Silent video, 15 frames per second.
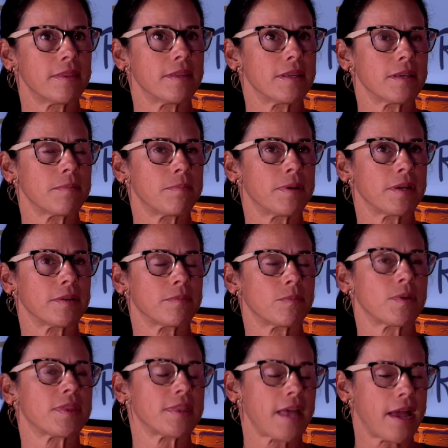
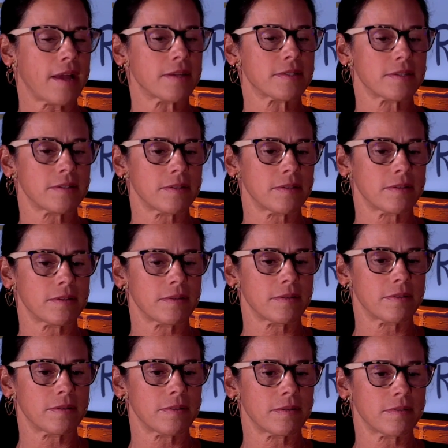with that,
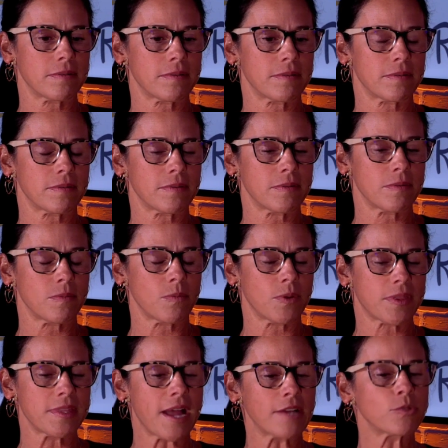
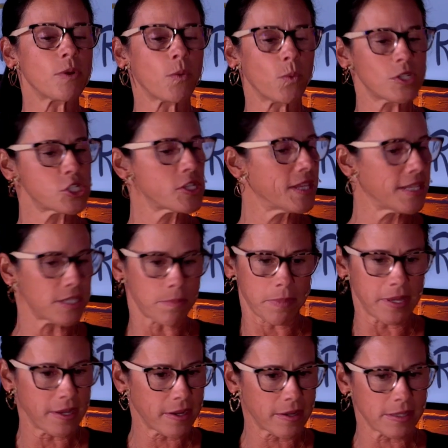with not knowing which thing to
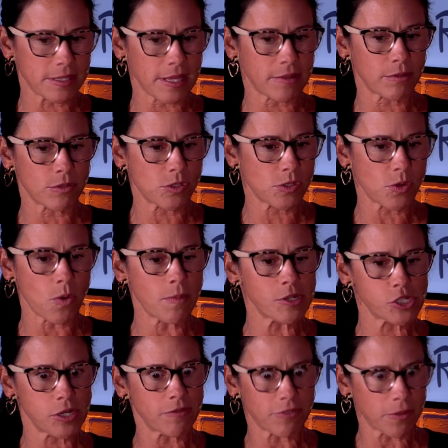pick, it's like there's so
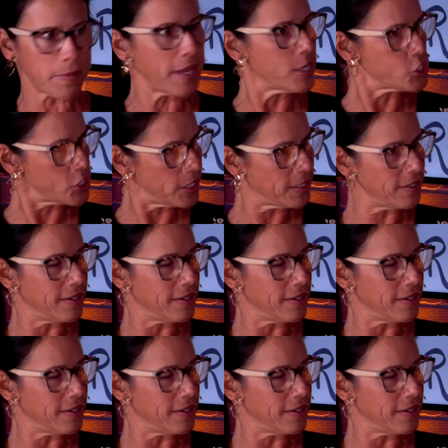much information